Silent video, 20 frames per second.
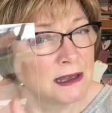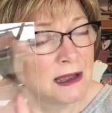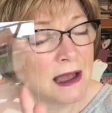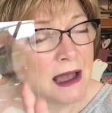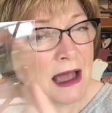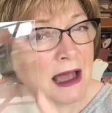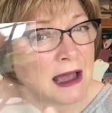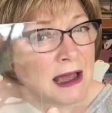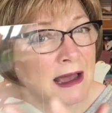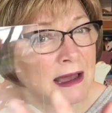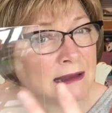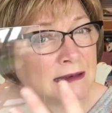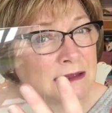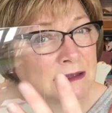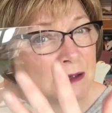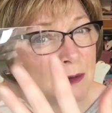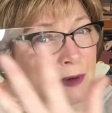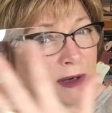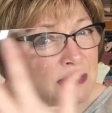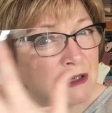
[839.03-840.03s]
And
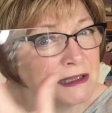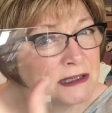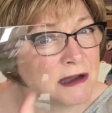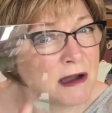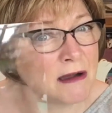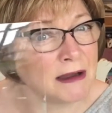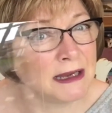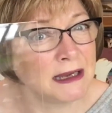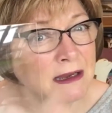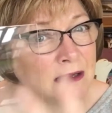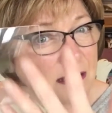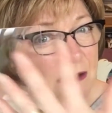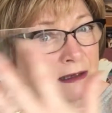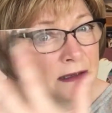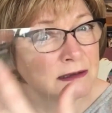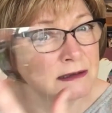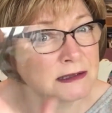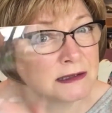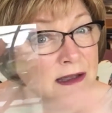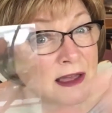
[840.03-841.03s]
I'm going to die
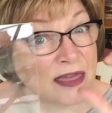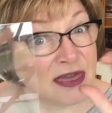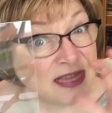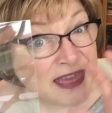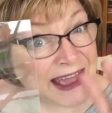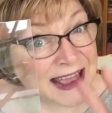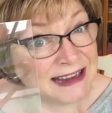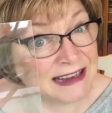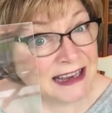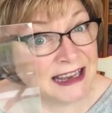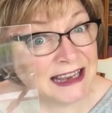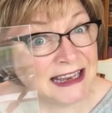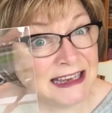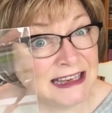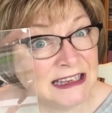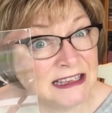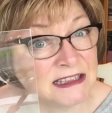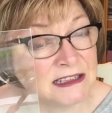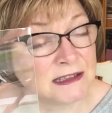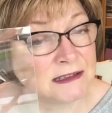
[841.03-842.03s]
cut and then
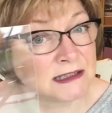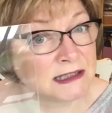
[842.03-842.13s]
heat.